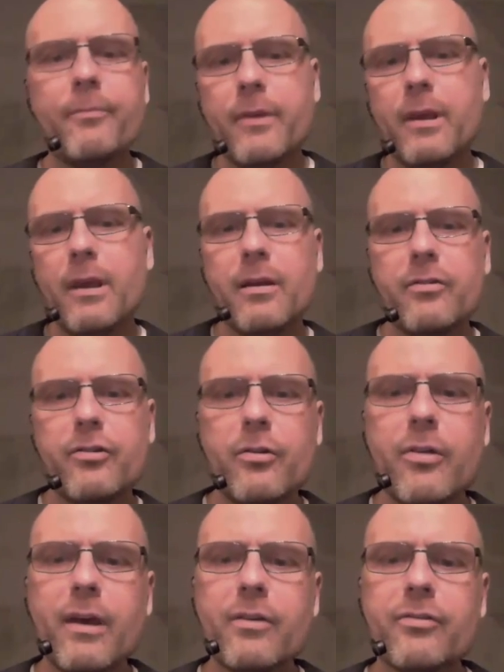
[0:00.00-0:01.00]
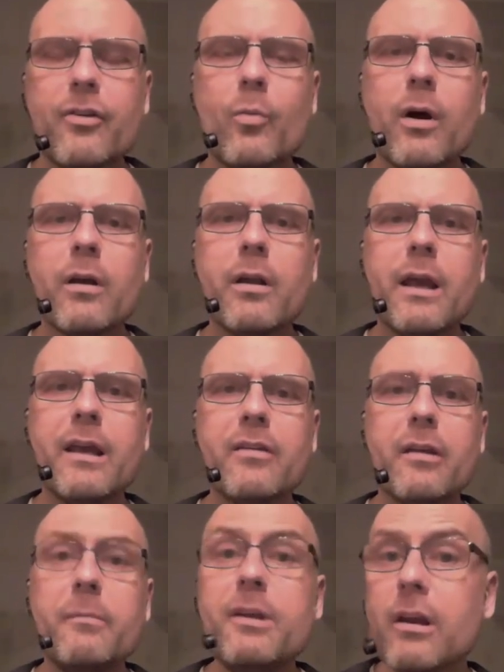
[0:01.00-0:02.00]
in 2001 and
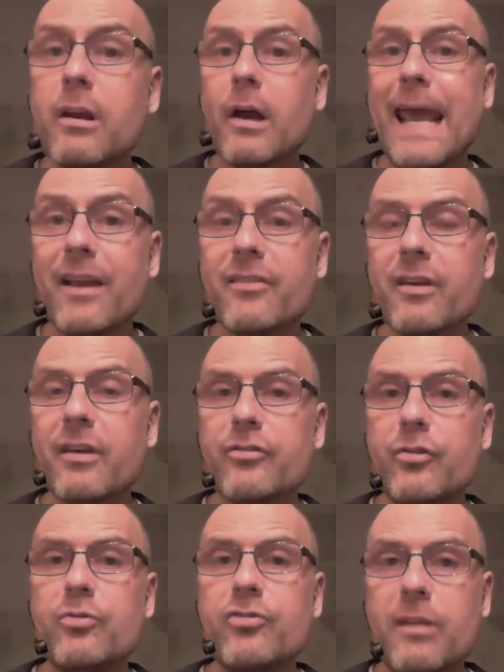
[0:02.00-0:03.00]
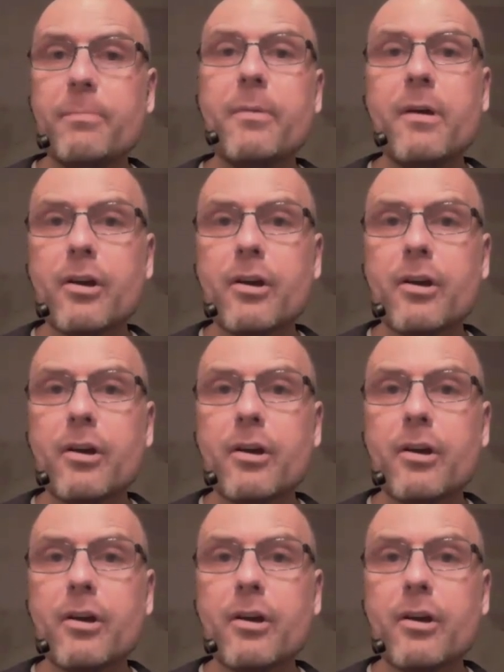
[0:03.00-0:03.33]
immediately got access to cheap